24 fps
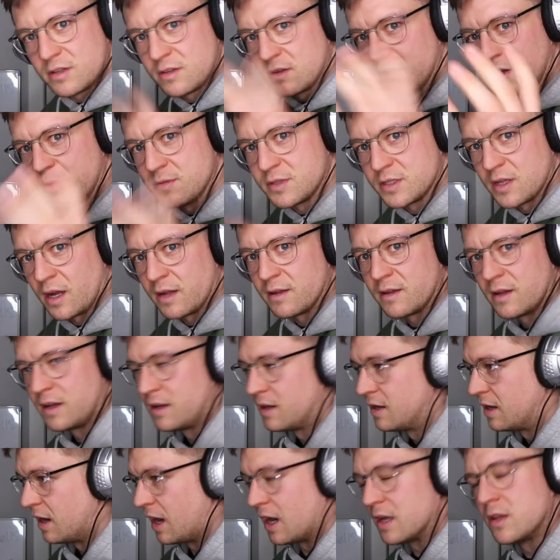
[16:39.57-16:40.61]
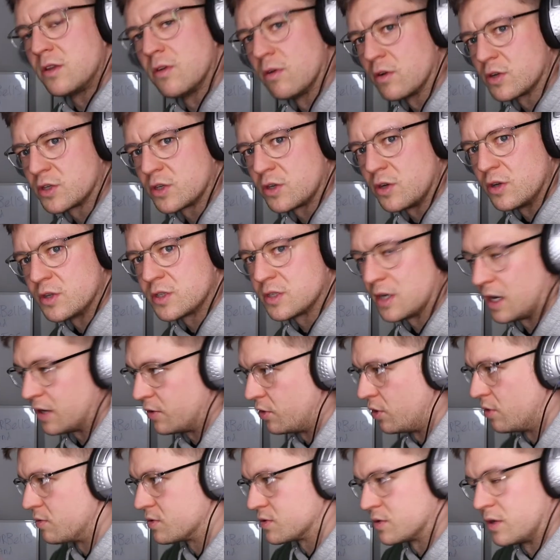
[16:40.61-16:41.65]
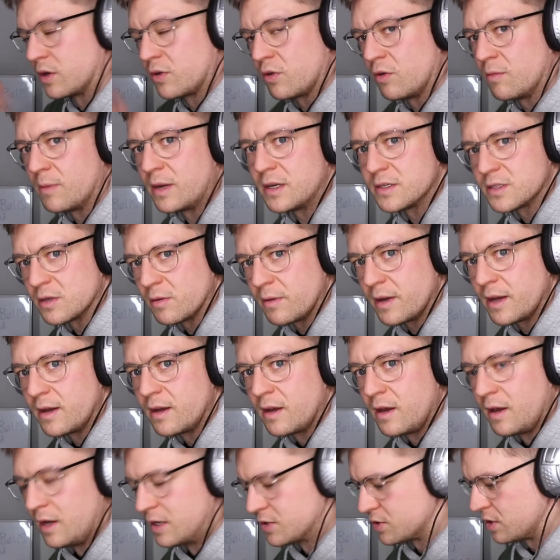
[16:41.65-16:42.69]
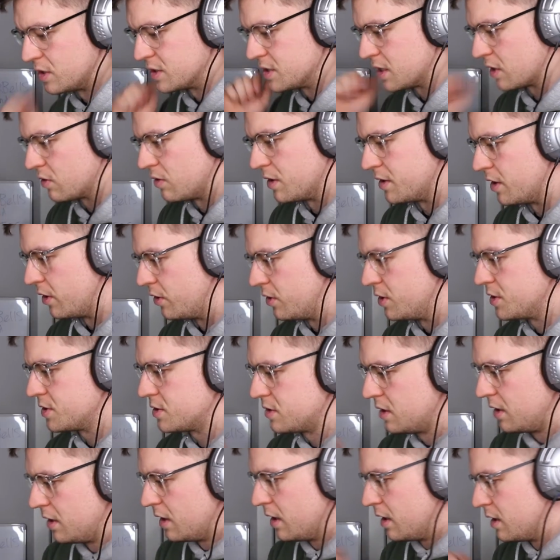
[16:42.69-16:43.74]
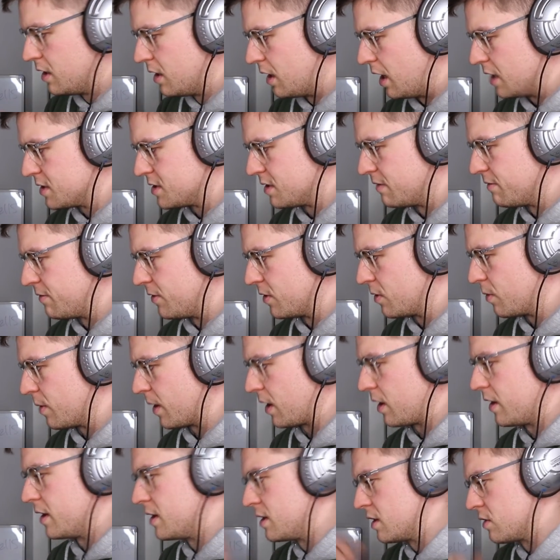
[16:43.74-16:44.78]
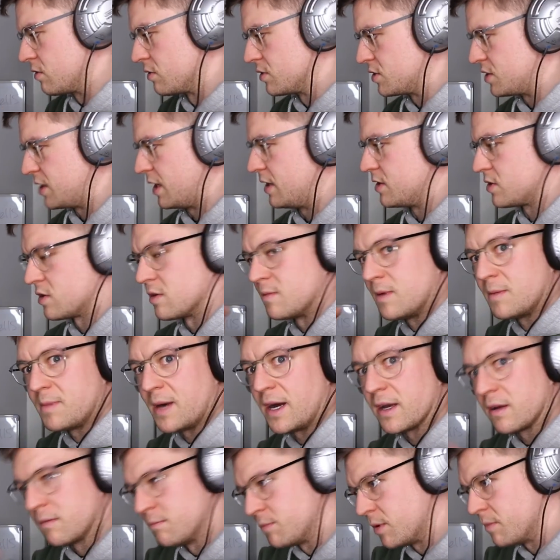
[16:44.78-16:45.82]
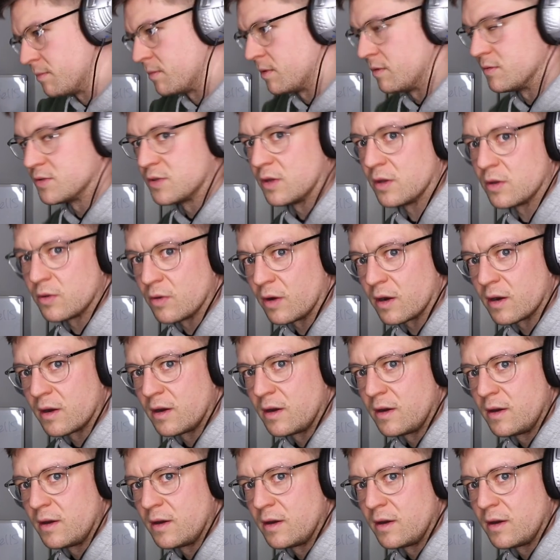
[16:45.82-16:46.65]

It was done. I had no excuse. I knew it was only two minutes away. As soon as I got in the house, had some food quickly, got changed, got my bag, boom, I was at the door.